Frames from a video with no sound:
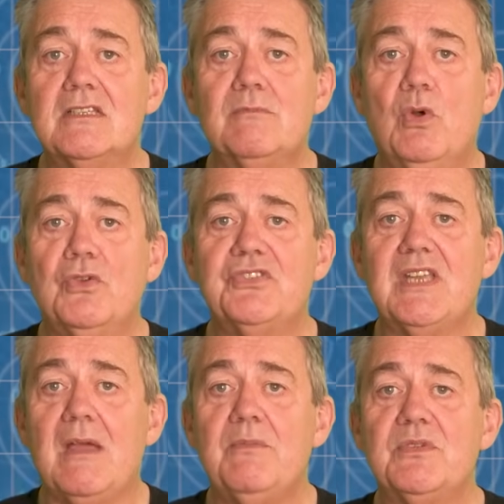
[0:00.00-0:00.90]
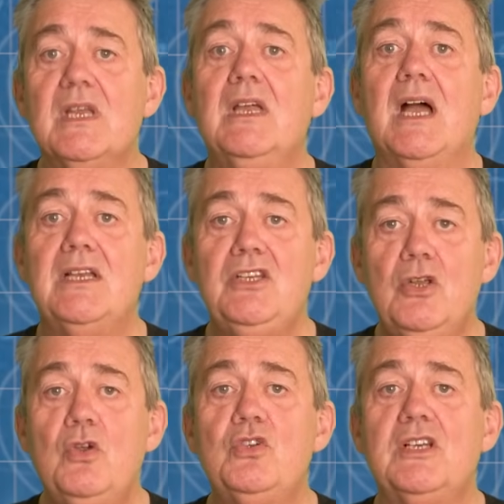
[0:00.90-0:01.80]
small steps and
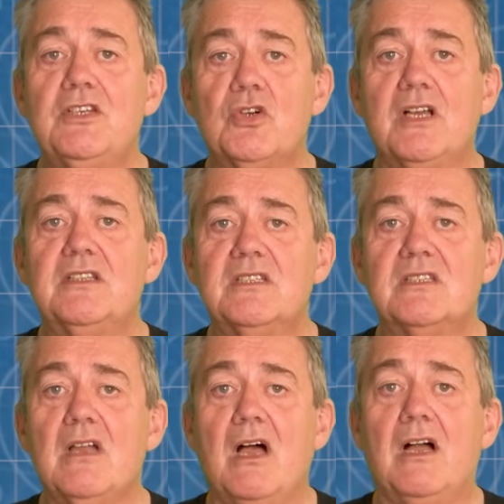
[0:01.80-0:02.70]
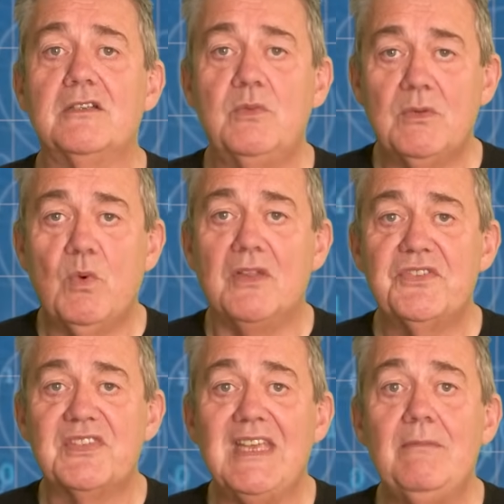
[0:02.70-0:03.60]
usually try to start with what
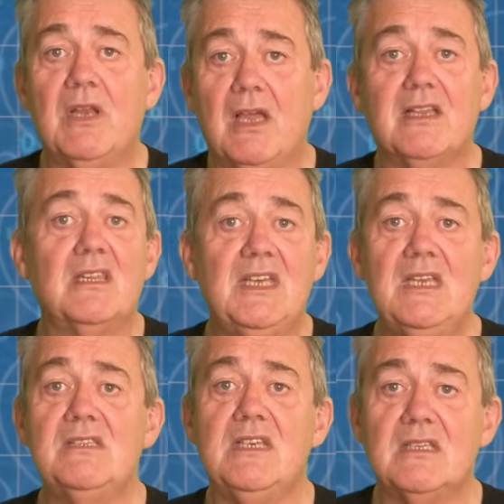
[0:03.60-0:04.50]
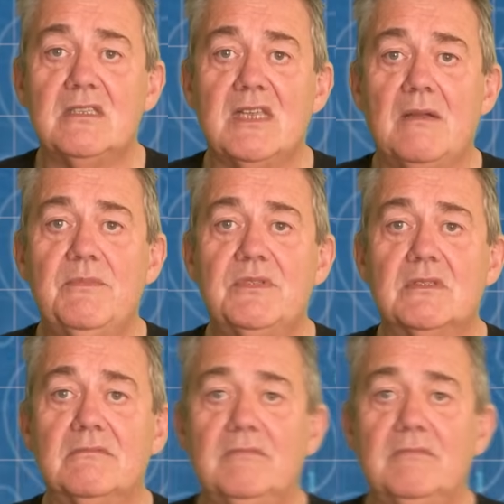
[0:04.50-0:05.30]
seem like the easiest steps.